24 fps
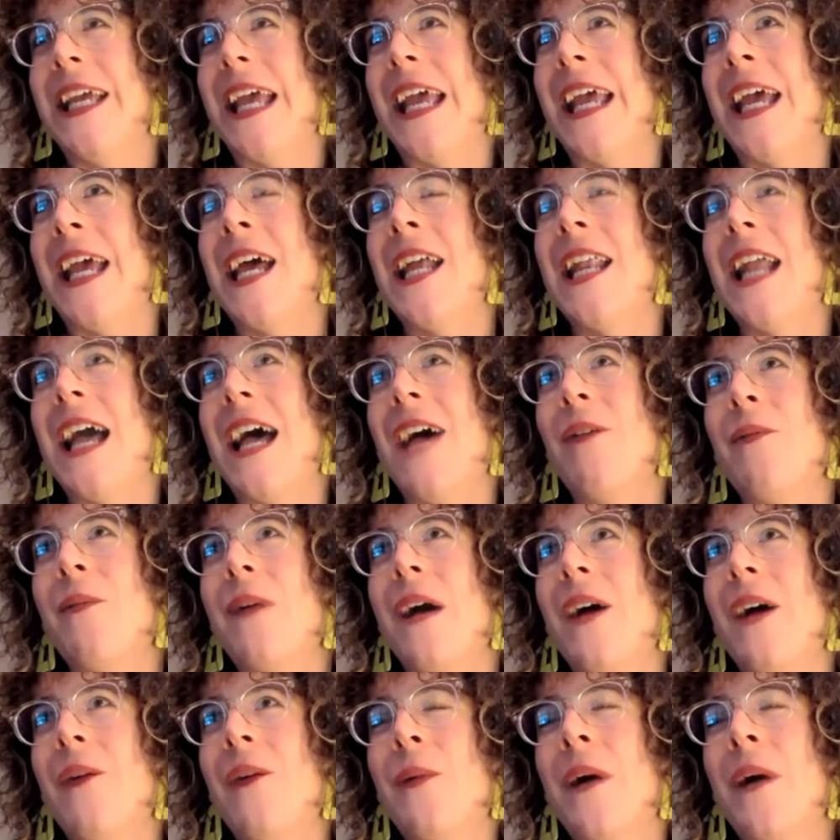And
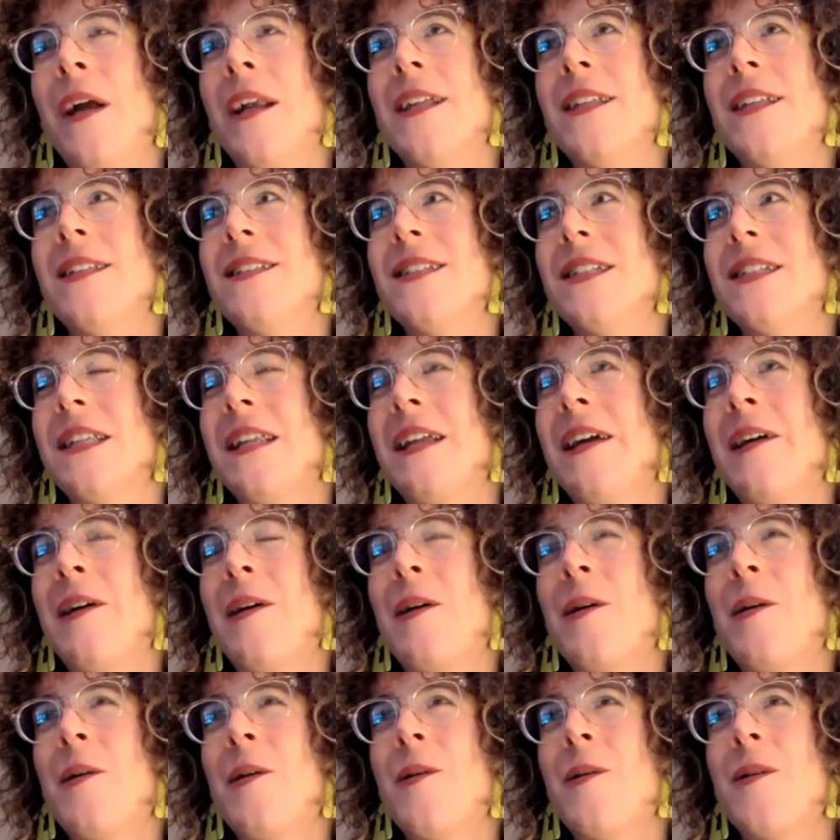I wanted to
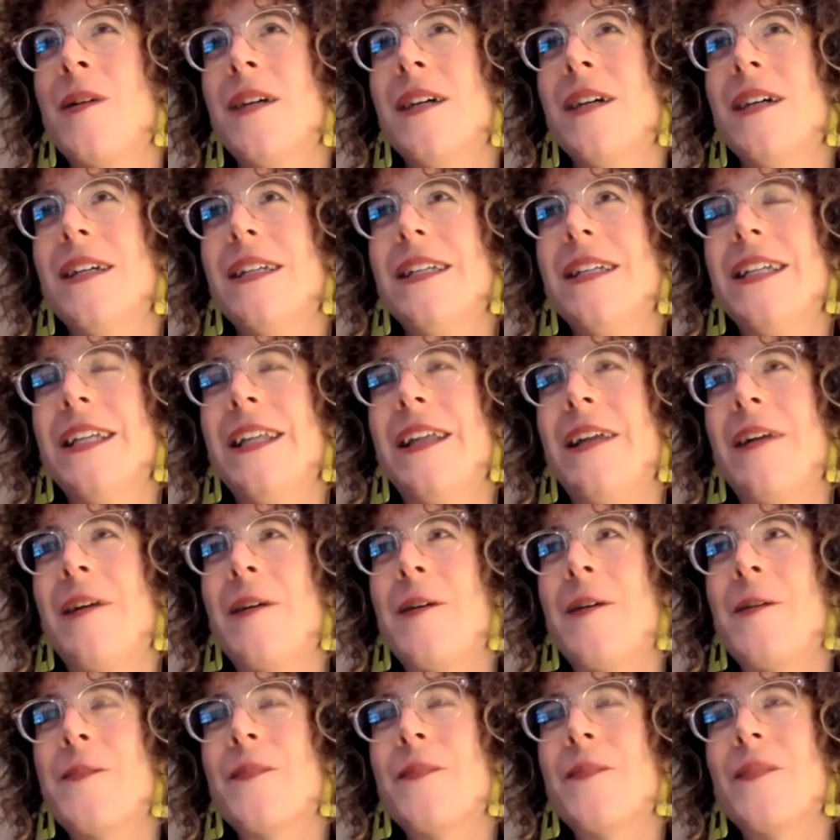know, you
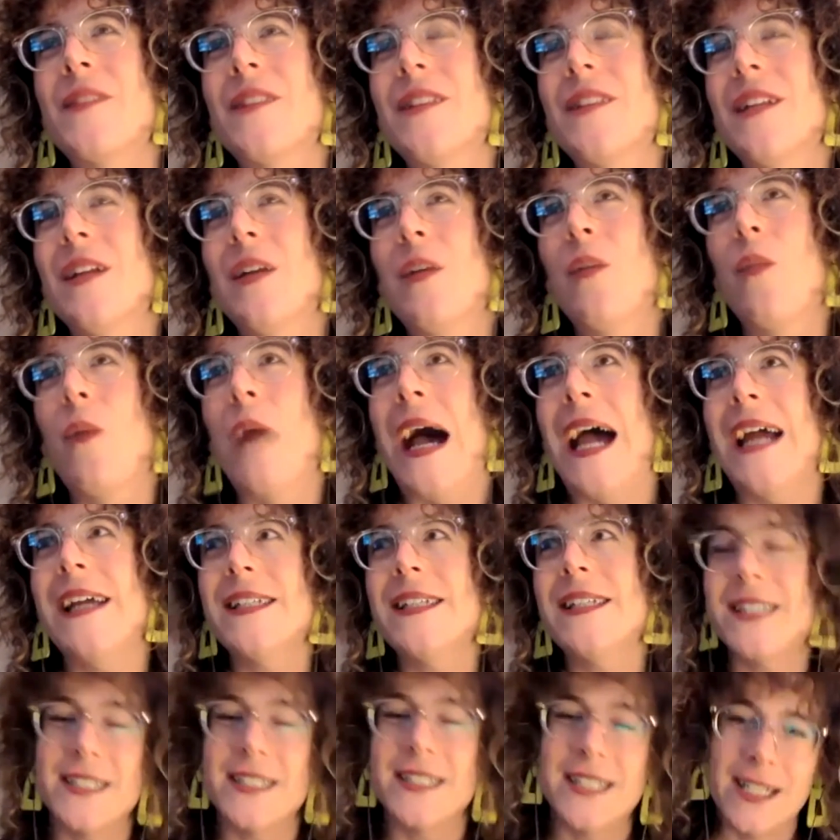know, why is
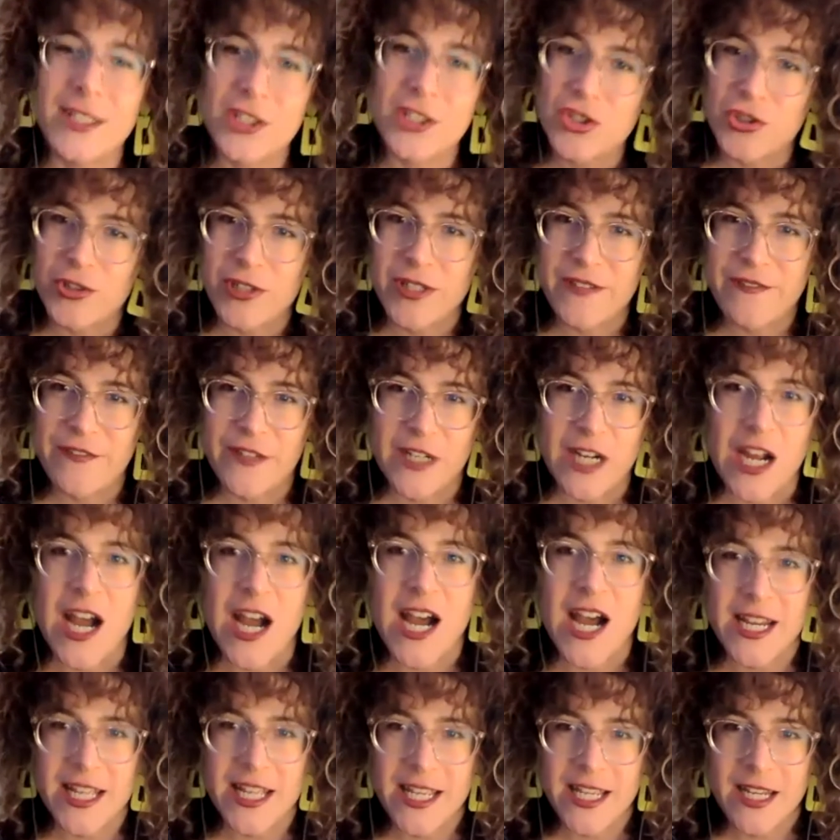this history
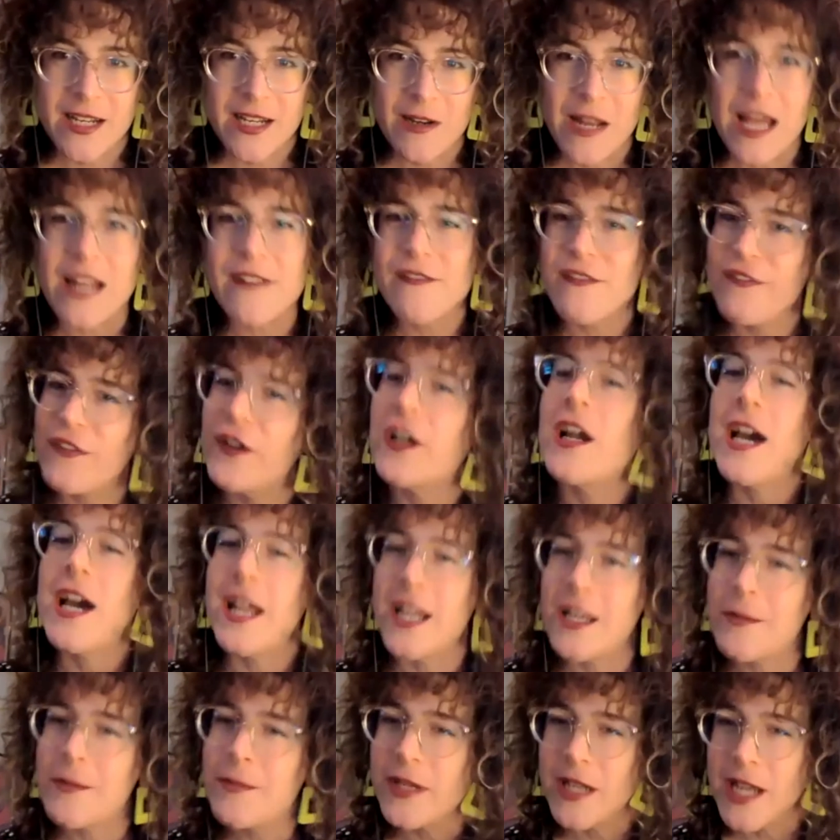forgotten? Not even
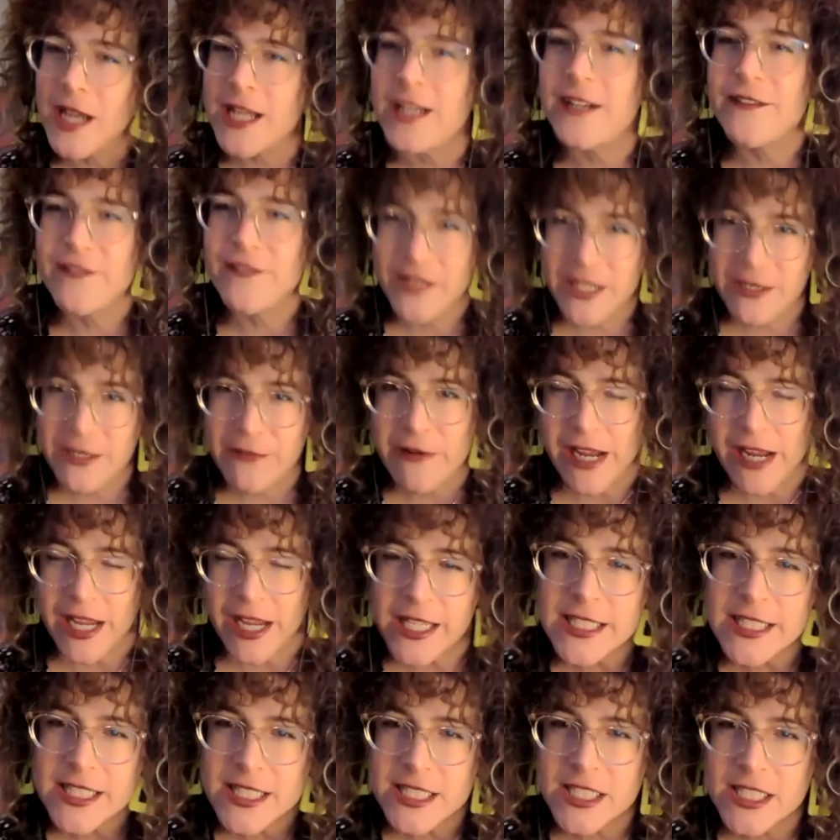forgotten, but kind of
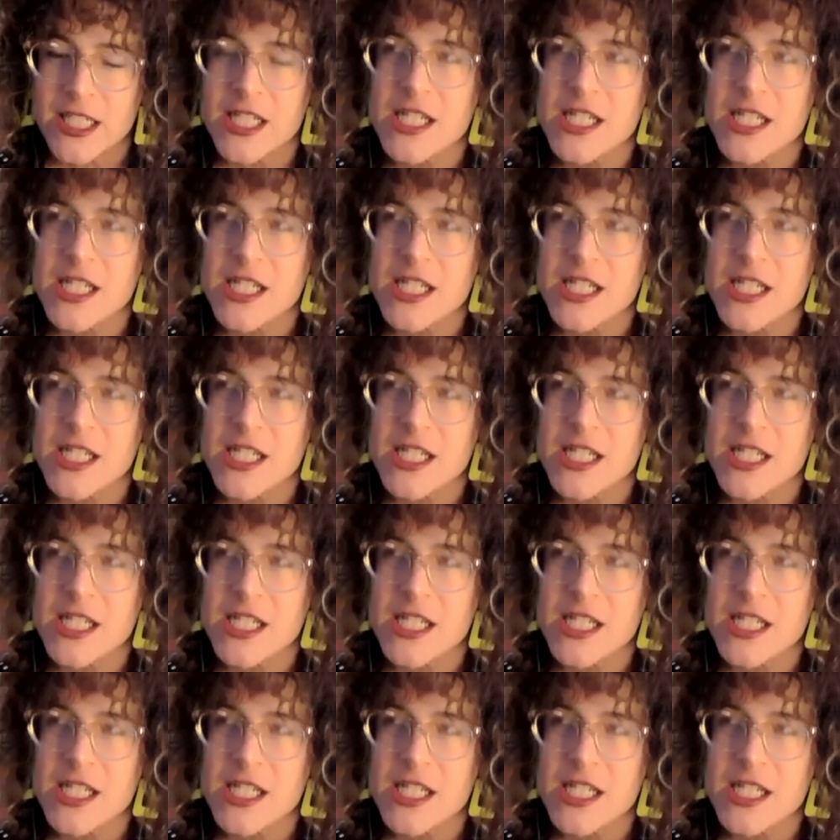erased.